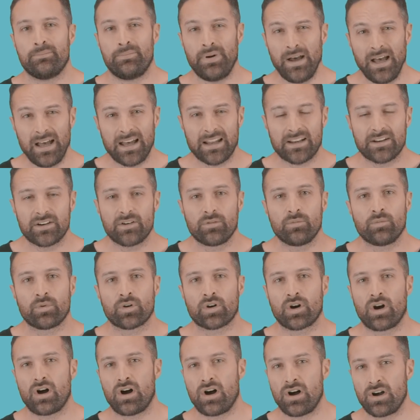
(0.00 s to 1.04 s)
But
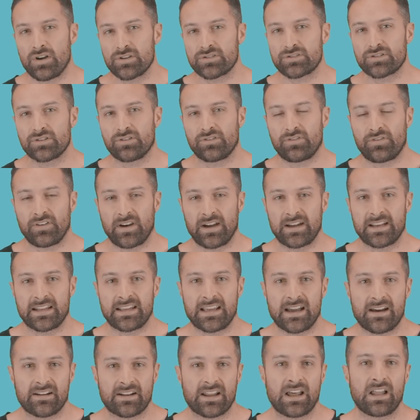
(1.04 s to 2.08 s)
we're also
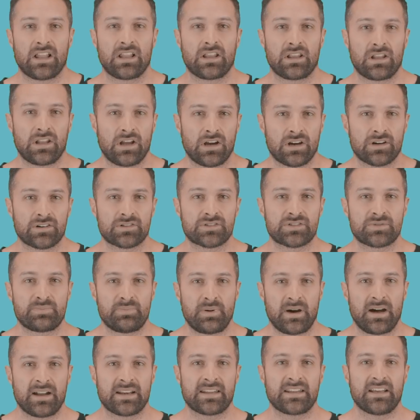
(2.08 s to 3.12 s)
finding out a large
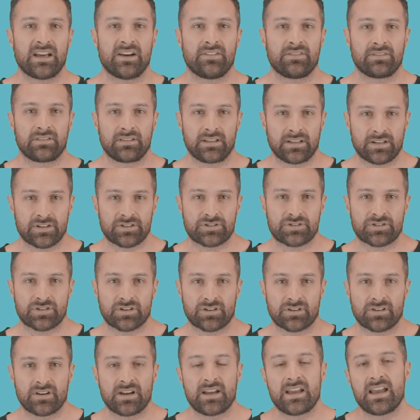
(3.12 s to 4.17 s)
body of
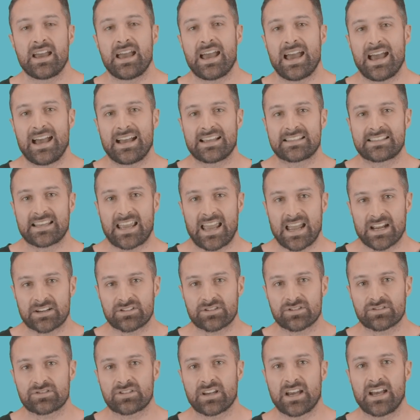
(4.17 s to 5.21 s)
literature as
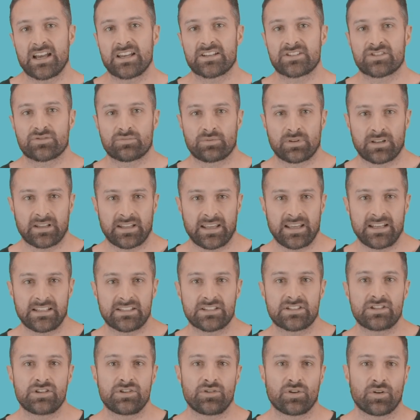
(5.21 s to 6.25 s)
exercise
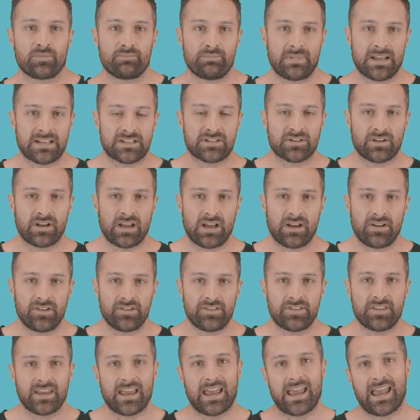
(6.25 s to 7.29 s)
relates to your mental
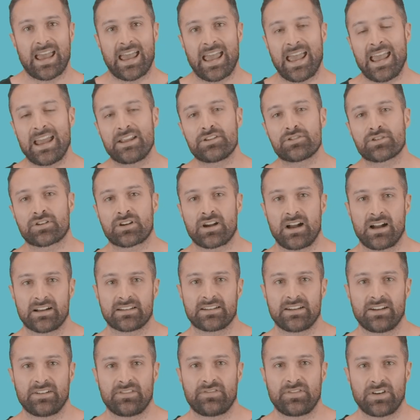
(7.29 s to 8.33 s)
health and your
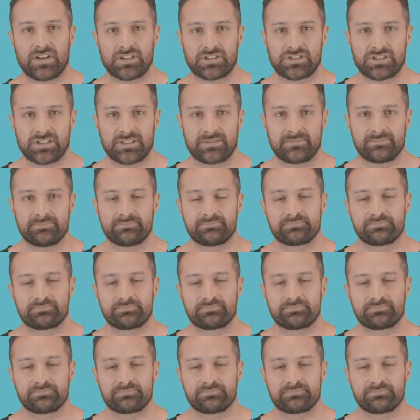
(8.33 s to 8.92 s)
cognitive function.